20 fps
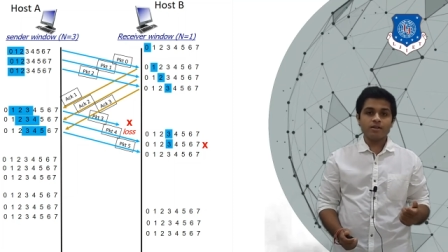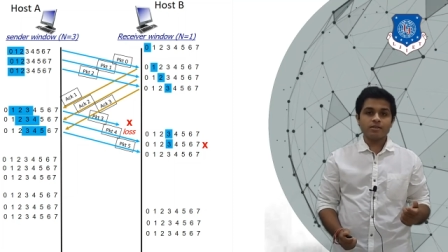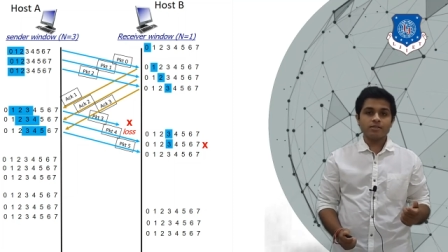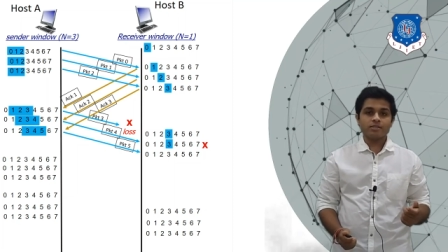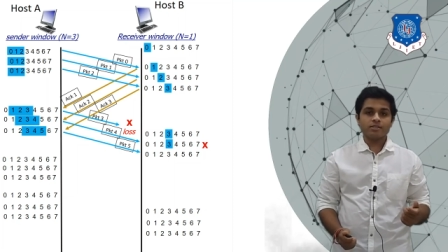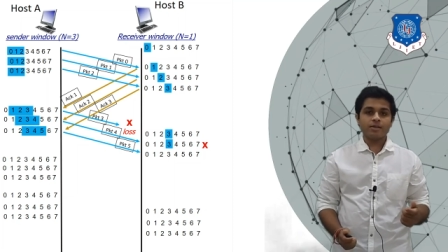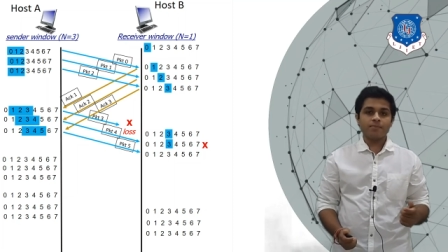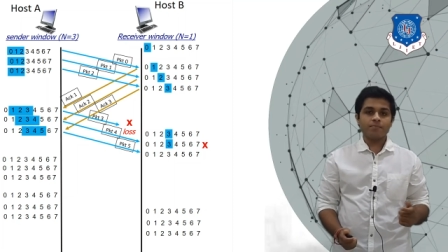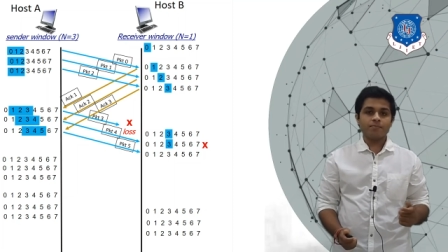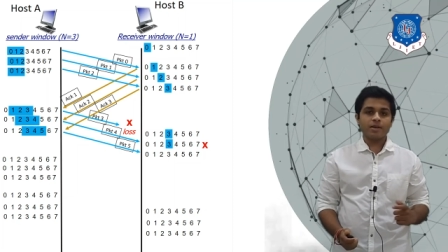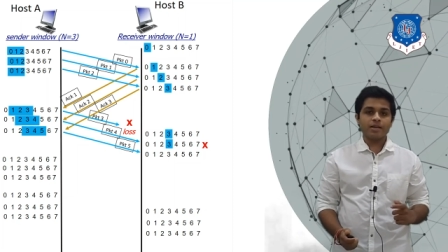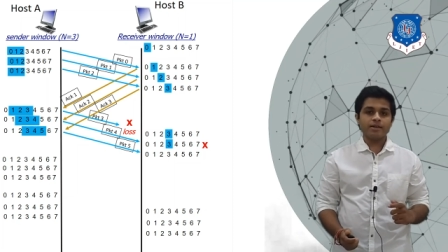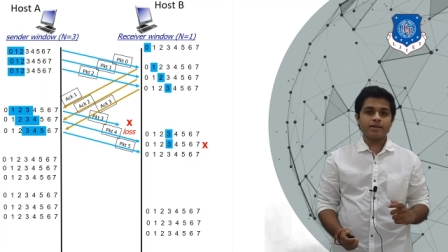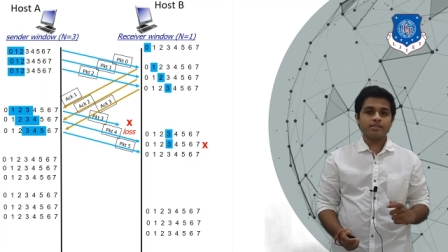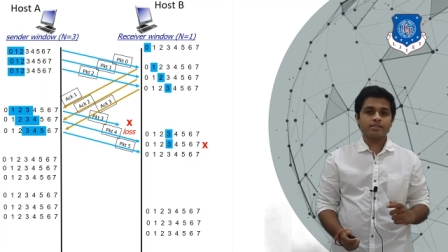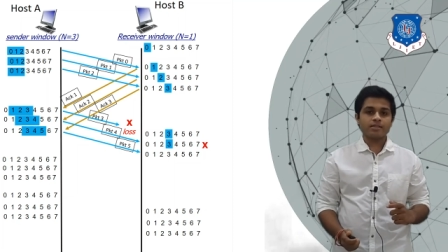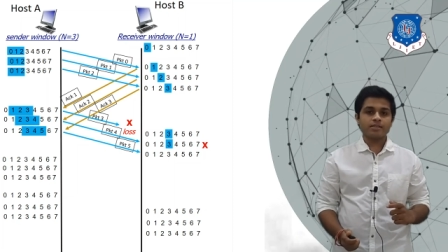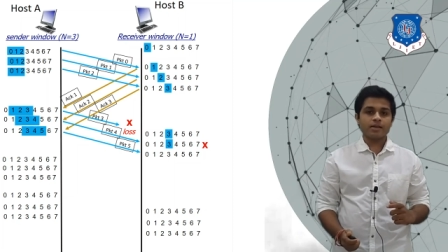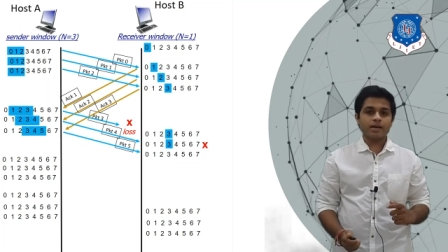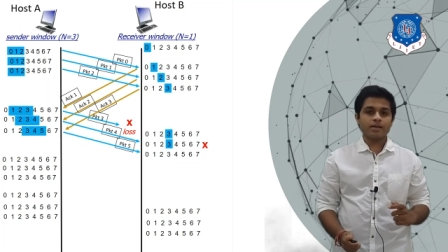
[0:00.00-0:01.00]
simply
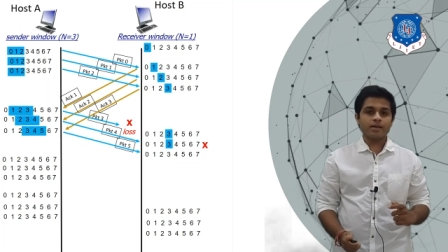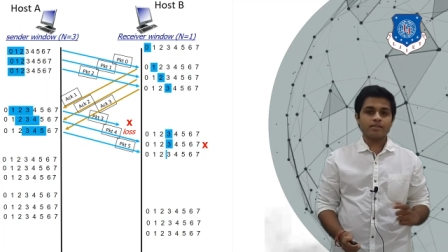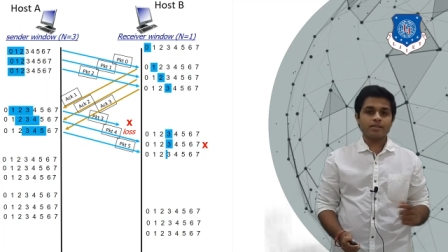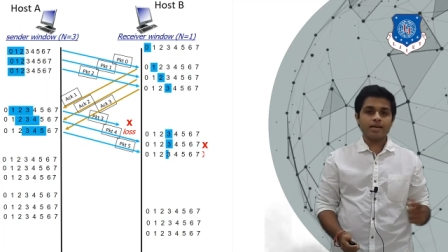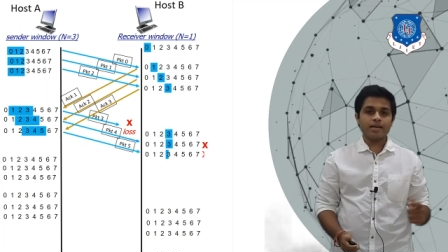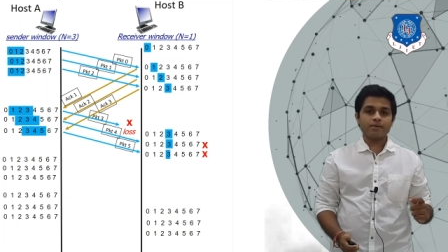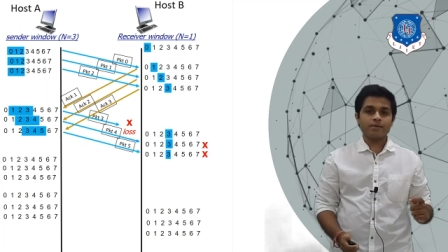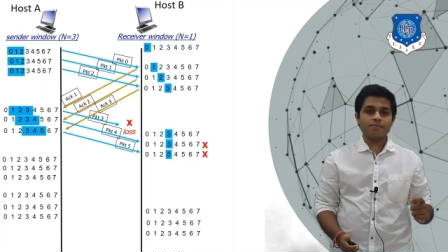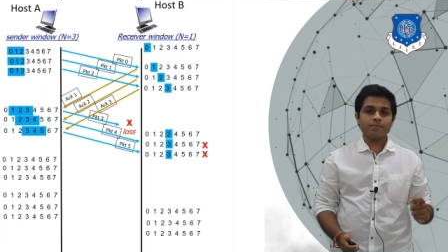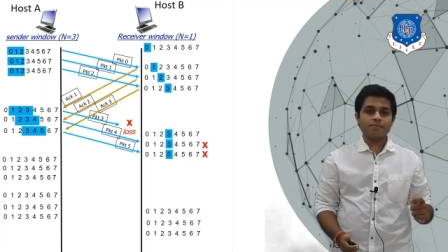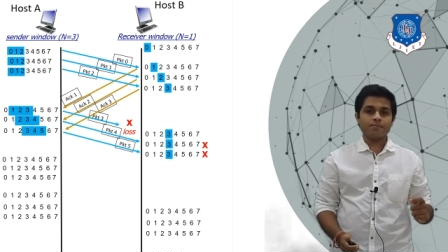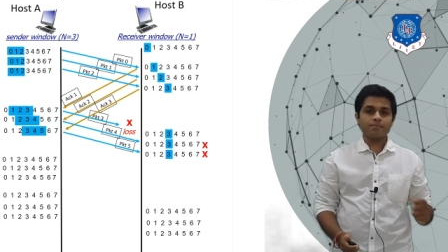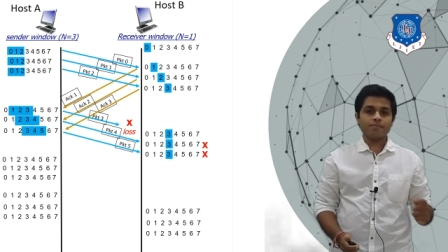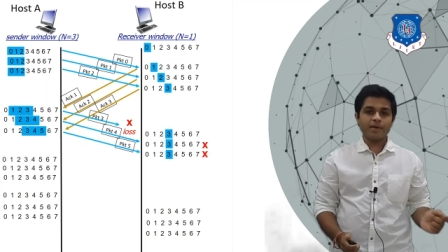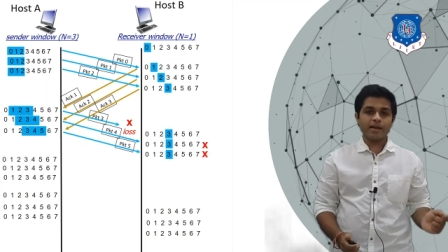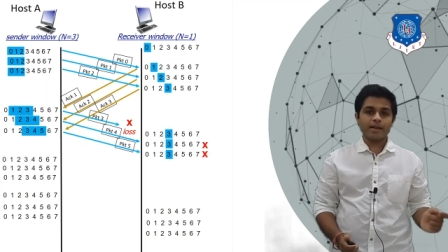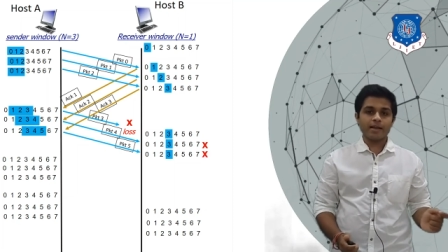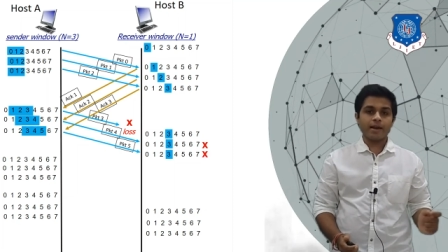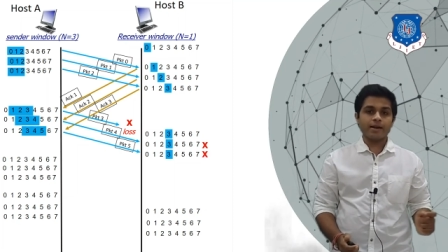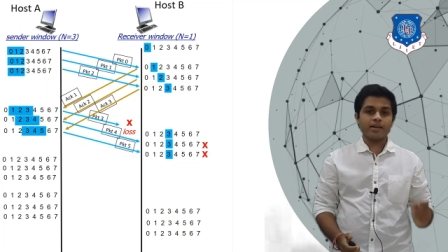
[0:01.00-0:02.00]
discard that
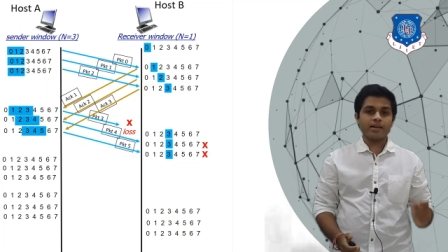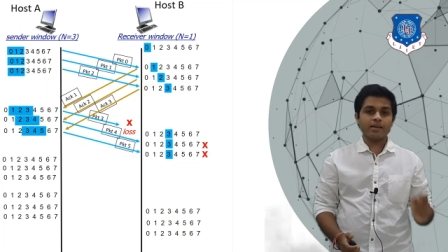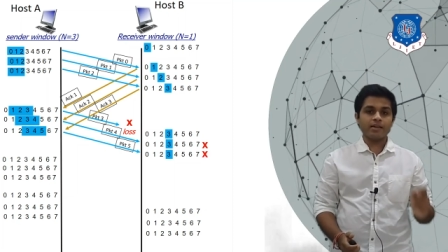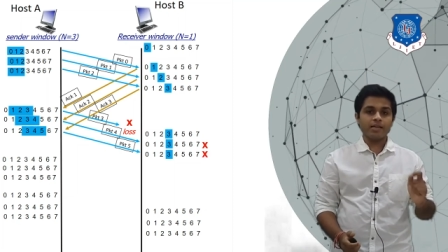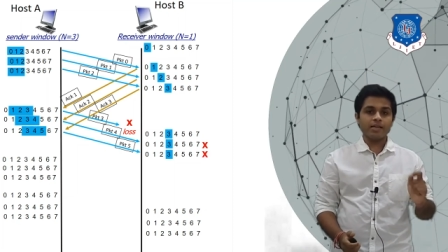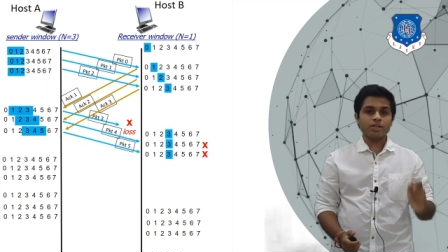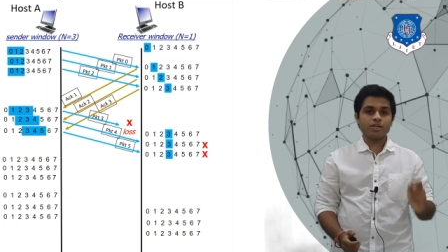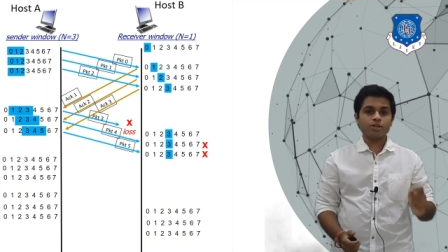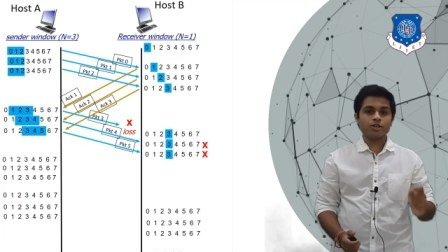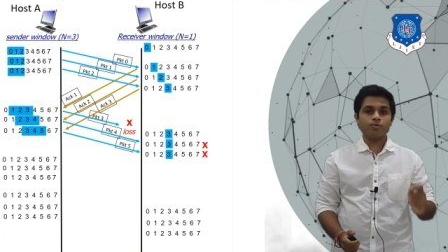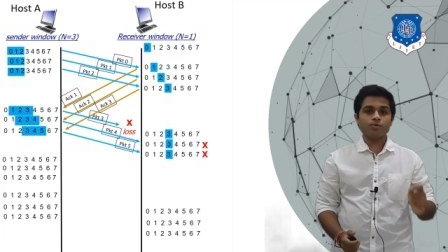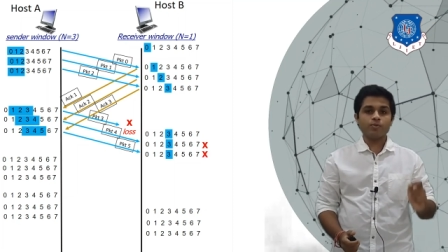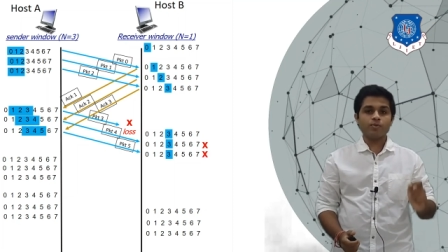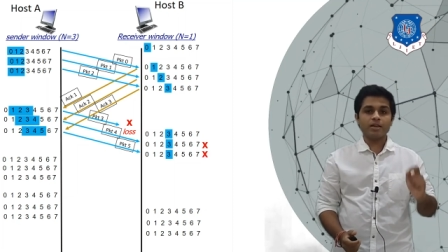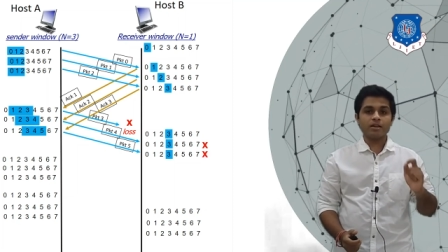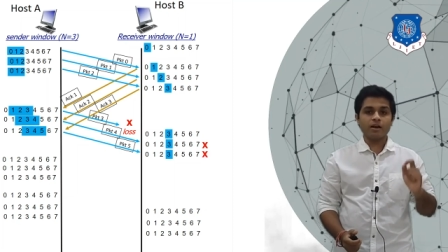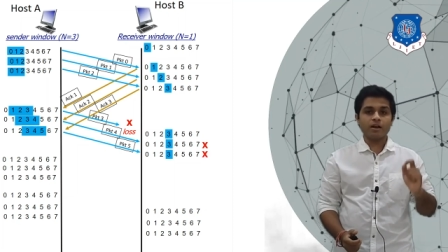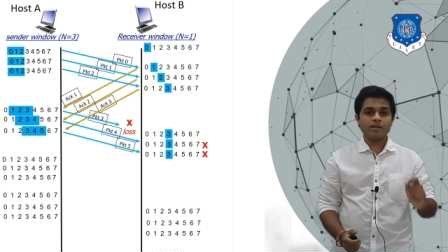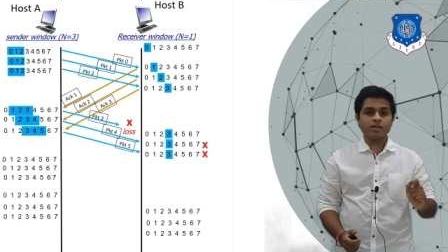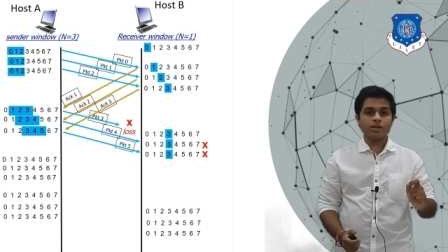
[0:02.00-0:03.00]
packet and it will
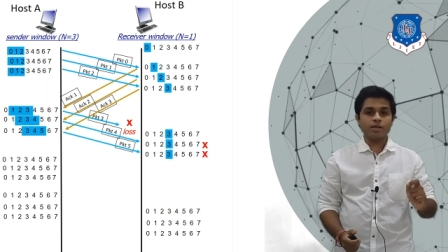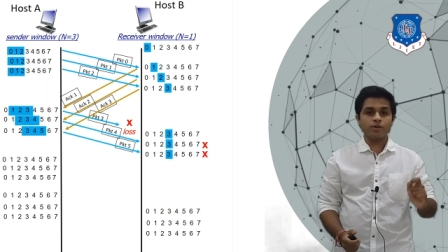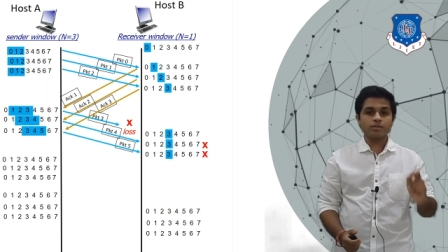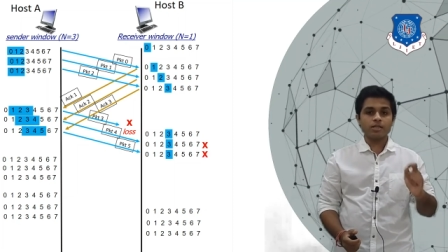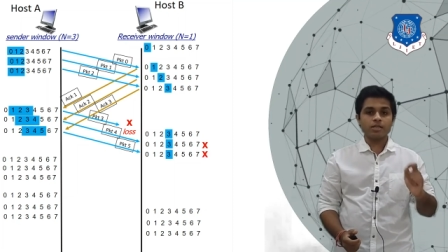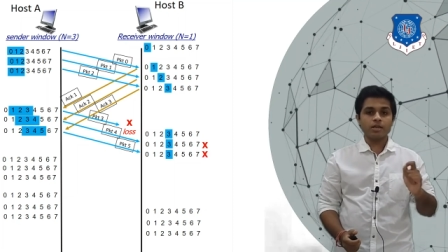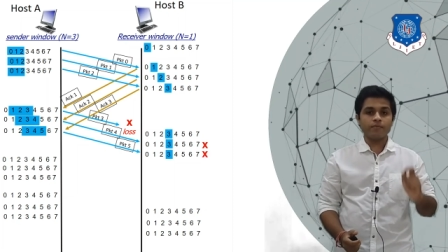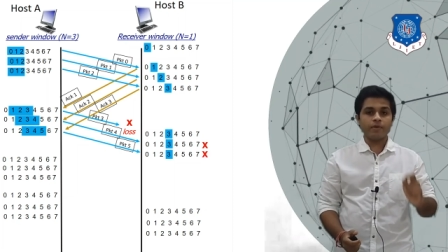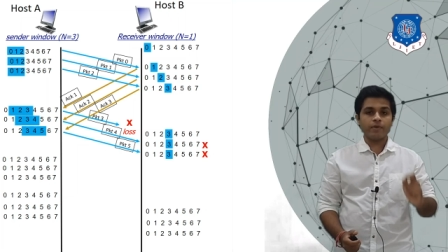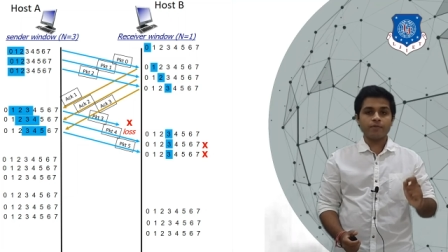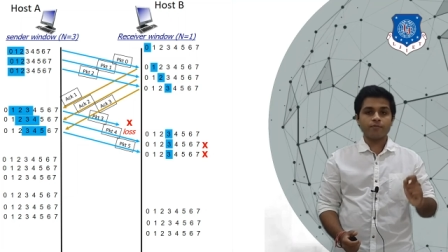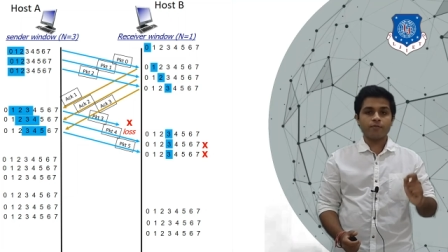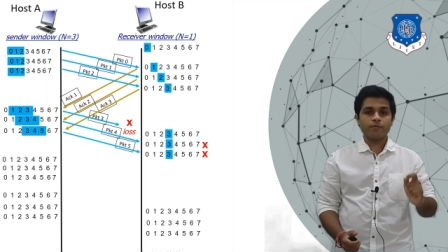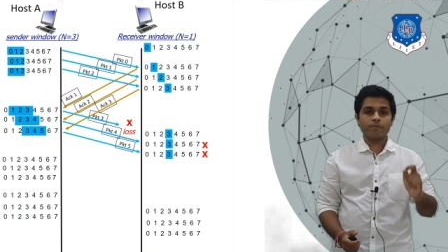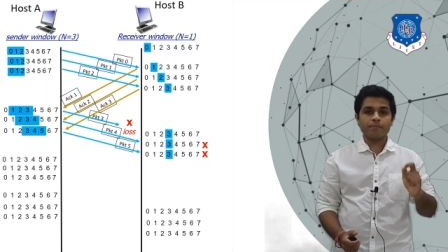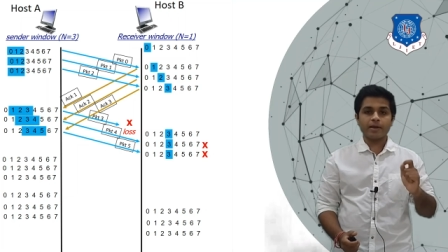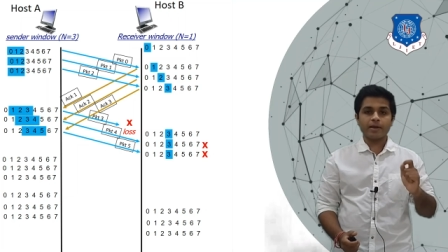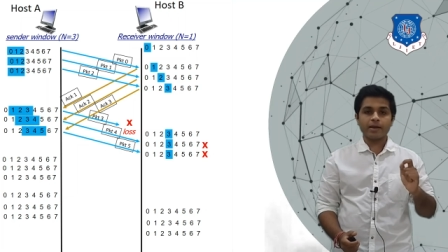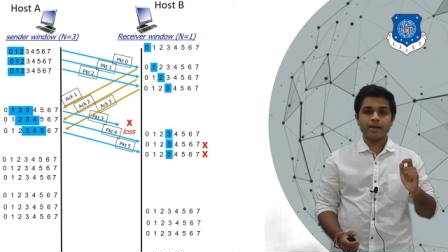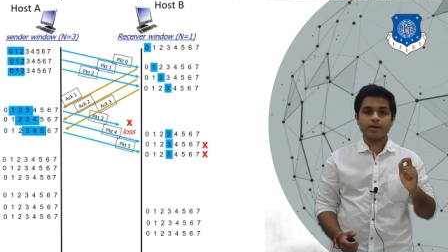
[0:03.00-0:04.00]
continuously wait
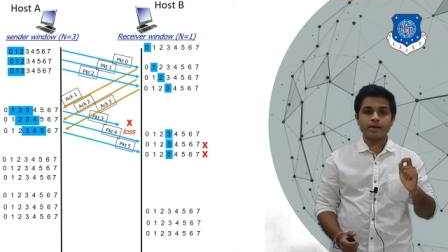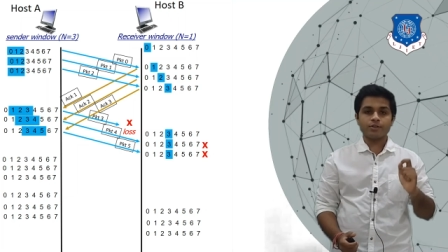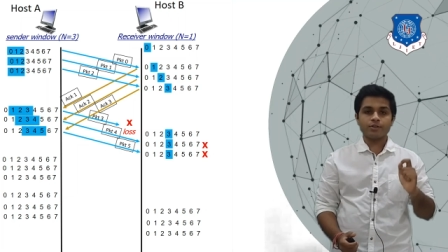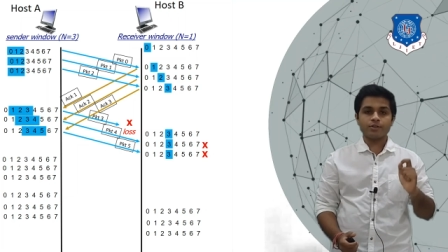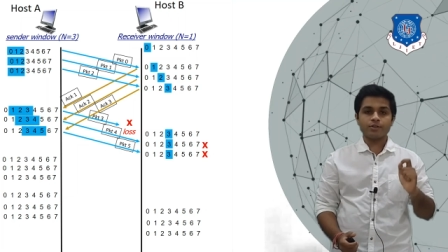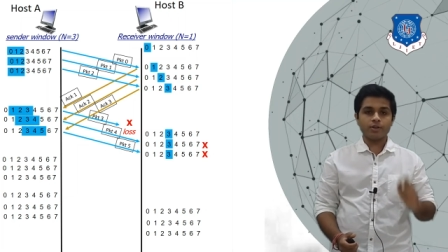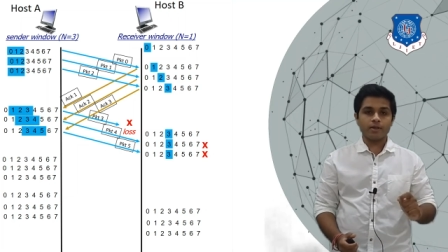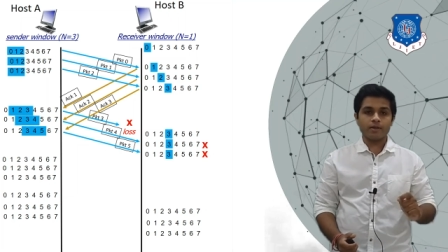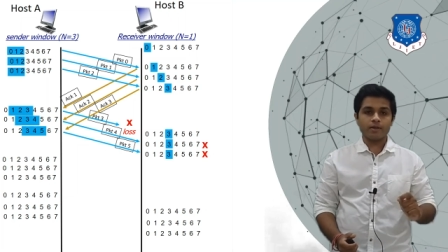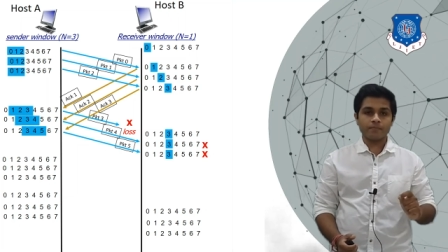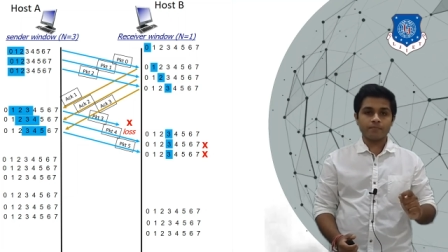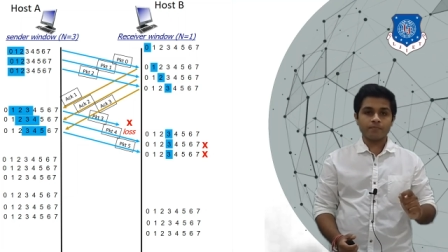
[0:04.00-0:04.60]
for packet 3.